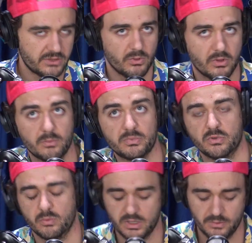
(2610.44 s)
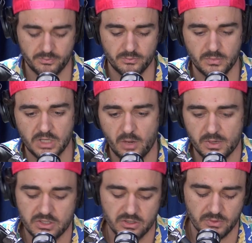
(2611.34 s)
that's what I sort of want to
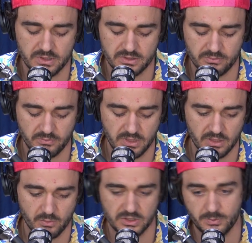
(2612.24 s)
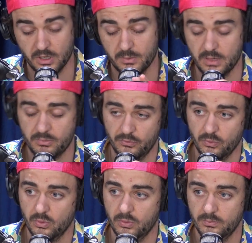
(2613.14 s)
go into is, we spoke about it
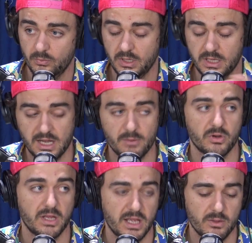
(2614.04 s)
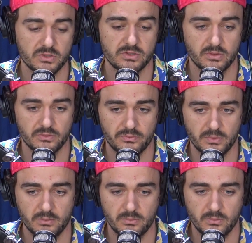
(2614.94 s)
before we came on air. It was sort
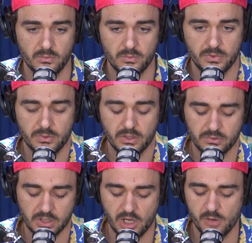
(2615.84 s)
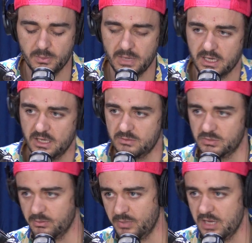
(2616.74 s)
of the coping
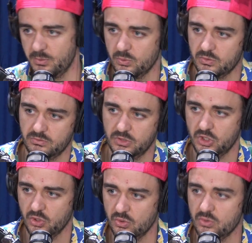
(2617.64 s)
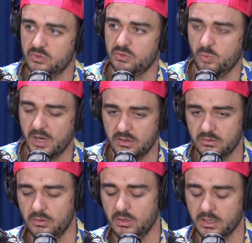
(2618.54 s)
mechanisms that people choose
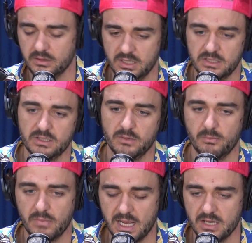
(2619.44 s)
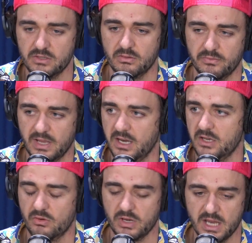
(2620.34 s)
when, like, this is a major
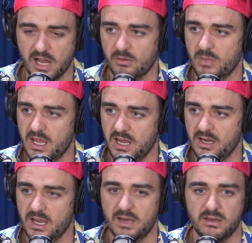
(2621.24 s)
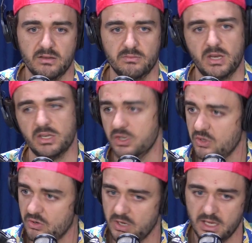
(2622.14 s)
event and you're a young man and you're at
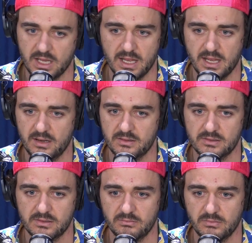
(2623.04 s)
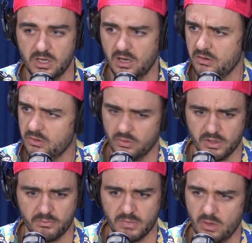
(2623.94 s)
uni and,
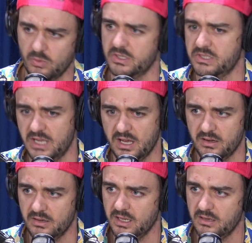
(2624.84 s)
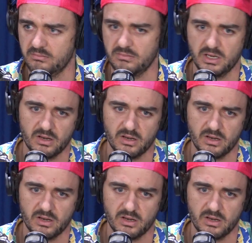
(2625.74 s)
you're the eldest son and